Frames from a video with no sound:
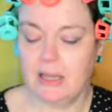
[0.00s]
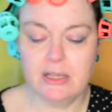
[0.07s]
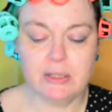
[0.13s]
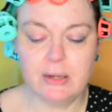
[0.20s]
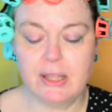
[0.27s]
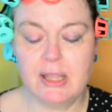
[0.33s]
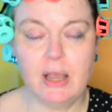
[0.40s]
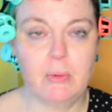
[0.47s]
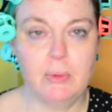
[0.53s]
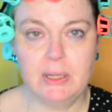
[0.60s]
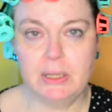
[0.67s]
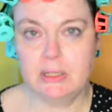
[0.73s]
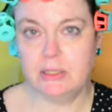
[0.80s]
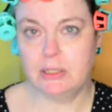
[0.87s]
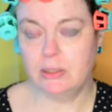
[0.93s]
So I thought we
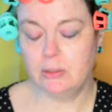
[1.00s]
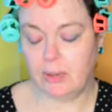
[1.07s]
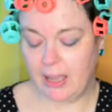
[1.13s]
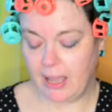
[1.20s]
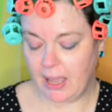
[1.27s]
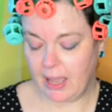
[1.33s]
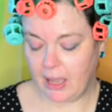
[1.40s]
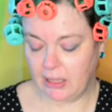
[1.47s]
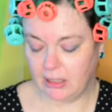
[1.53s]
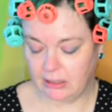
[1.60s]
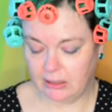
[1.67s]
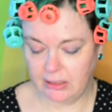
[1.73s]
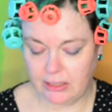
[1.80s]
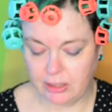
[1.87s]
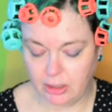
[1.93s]
could do a
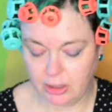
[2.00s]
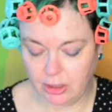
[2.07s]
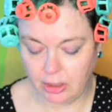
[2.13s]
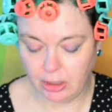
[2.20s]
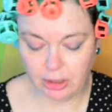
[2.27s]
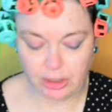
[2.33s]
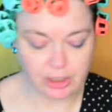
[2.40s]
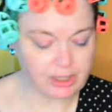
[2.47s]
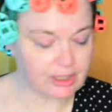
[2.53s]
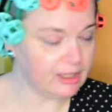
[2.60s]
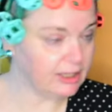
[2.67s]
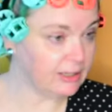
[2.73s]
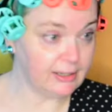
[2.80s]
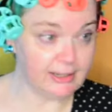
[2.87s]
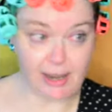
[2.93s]
little look,
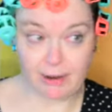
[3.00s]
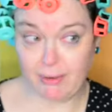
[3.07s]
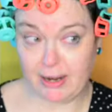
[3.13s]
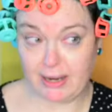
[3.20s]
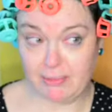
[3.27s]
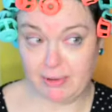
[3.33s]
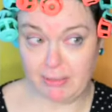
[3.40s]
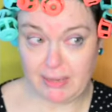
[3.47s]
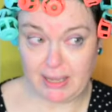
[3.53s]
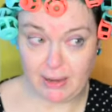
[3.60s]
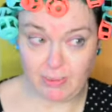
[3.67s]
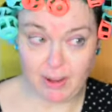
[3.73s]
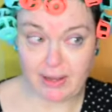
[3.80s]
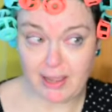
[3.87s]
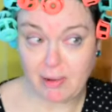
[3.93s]
get ready with me
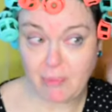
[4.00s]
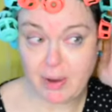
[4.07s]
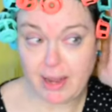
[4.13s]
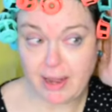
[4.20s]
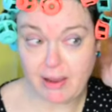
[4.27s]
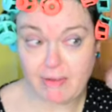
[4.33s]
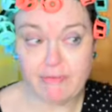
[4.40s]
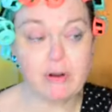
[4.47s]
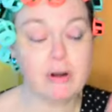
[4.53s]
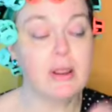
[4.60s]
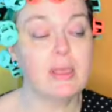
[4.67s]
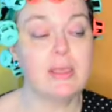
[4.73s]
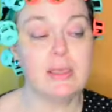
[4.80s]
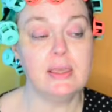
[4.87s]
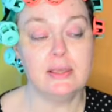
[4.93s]
while I'm waiting for
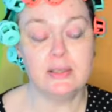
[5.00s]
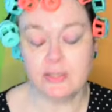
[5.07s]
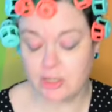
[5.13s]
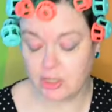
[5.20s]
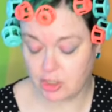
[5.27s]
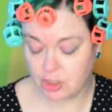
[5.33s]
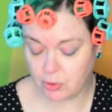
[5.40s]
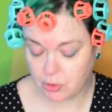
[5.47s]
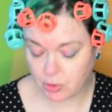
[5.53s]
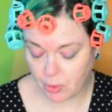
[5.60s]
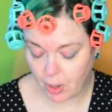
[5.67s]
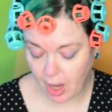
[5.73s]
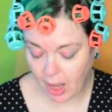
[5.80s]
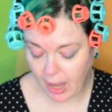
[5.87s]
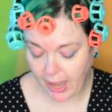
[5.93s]
these to
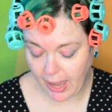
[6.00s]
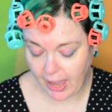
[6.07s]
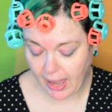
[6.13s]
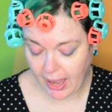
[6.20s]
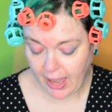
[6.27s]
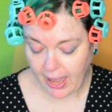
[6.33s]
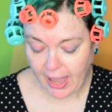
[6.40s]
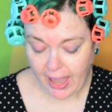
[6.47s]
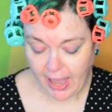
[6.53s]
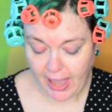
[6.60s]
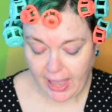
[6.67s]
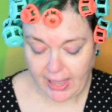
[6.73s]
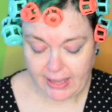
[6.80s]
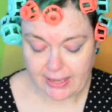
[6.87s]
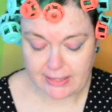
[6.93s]
dry,
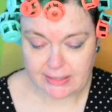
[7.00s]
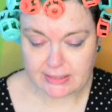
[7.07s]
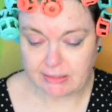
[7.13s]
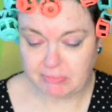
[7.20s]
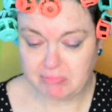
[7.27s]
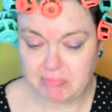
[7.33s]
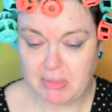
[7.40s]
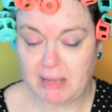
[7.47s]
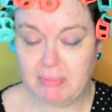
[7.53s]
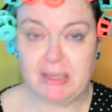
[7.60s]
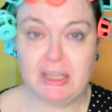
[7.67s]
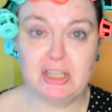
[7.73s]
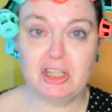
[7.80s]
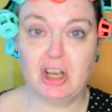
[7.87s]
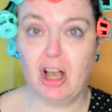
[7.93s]
and
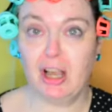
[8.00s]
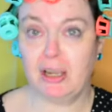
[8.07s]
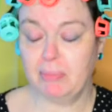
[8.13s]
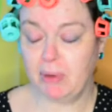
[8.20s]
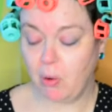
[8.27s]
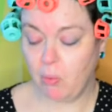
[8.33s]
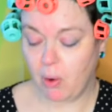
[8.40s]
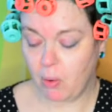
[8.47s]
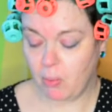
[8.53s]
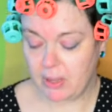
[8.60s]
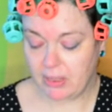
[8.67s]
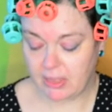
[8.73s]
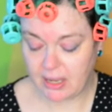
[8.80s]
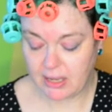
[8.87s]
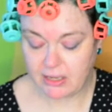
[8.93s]
maybe talk about what
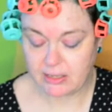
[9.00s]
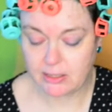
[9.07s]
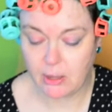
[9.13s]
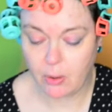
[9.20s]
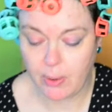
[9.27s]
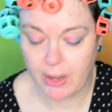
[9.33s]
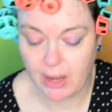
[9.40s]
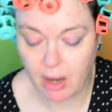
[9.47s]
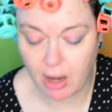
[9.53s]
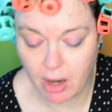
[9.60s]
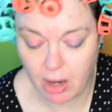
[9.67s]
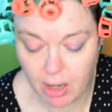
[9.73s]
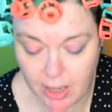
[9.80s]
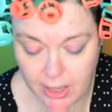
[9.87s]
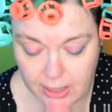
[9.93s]
we think is going
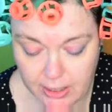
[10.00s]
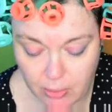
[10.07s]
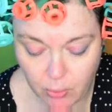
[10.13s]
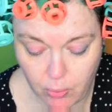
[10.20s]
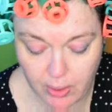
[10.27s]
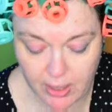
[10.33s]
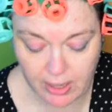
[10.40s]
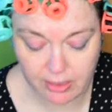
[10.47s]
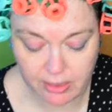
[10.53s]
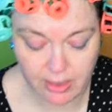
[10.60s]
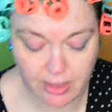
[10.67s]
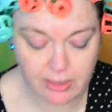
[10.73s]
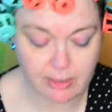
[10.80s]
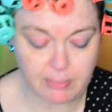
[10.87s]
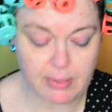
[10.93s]
on with
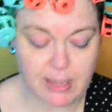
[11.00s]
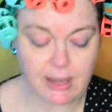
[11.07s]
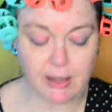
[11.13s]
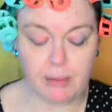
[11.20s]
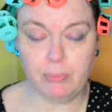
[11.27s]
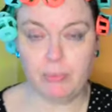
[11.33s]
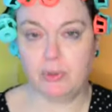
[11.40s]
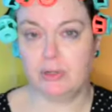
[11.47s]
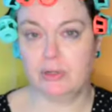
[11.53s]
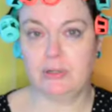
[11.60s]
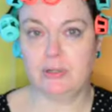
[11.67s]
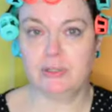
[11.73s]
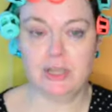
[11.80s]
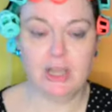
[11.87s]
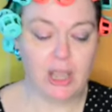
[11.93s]
the makeup world.